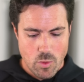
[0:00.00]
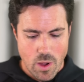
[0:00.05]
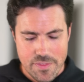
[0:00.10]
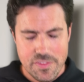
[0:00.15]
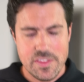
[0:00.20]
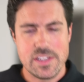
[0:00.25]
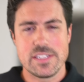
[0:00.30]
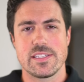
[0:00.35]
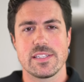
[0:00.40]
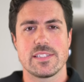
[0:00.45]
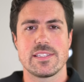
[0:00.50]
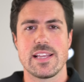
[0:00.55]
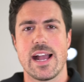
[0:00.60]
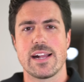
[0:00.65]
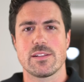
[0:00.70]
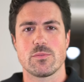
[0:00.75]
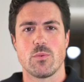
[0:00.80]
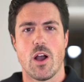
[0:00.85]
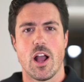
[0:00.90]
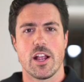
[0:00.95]
want this
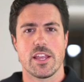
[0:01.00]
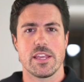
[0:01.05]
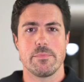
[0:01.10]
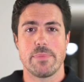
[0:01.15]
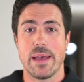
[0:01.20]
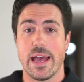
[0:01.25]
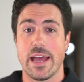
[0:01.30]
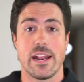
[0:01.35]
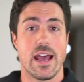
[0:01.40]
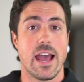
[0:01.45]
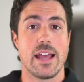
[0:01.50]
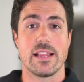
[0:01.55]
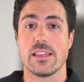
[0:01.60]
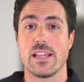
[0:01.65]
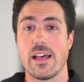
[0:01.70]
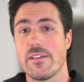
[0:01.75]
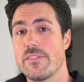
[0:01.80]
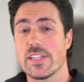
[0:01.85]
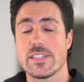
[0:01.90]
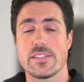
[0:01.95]
exact walking pad, I
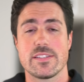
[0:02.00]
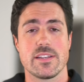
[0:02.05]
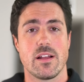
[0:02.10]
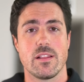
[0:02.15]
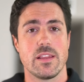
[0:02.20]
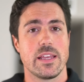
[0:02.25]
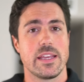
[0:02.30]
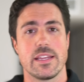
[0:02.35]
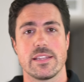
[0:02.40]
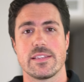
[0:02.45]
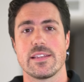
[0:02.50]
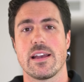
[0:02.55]
love it. I'll link it